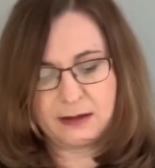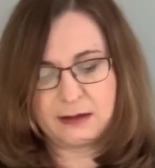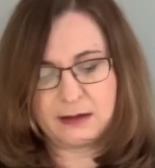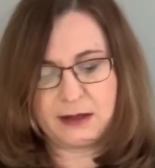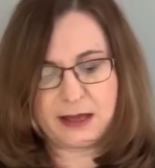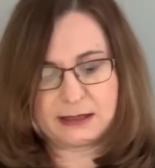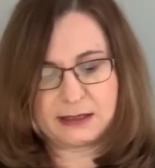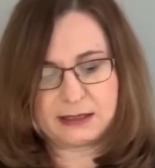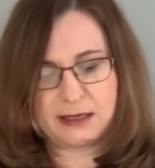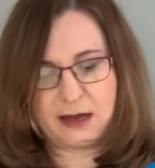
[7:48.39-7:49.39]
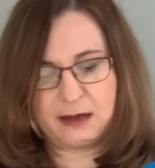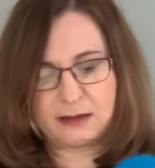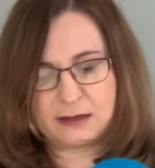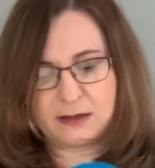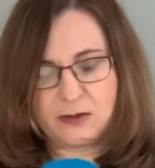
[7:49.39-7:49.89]
glasses case,
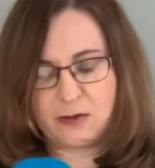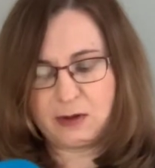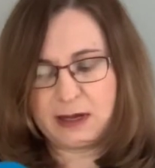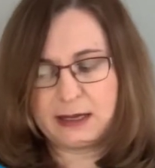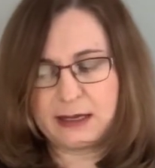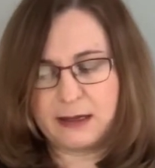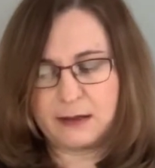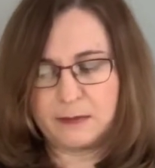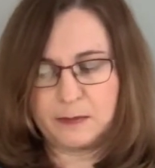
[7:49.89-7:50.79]
so I can